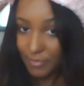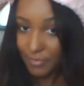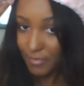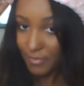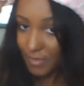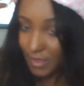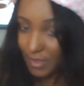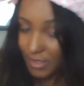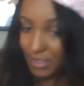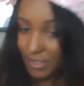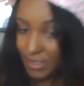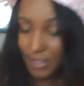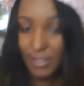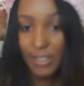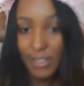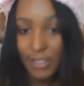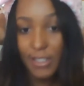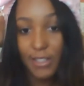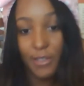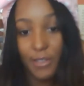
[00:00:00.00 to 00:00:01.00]
So this is
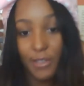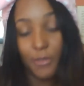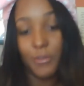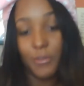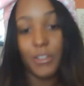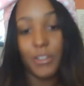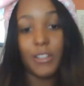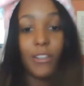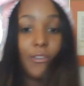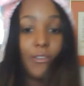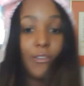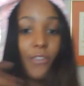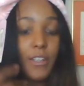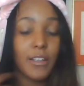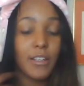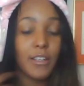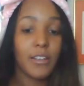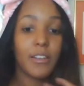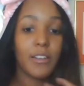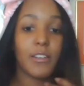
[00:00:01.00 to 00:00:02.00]
really freaking
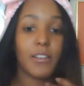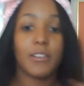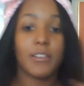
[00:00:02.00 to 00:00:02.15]
cute.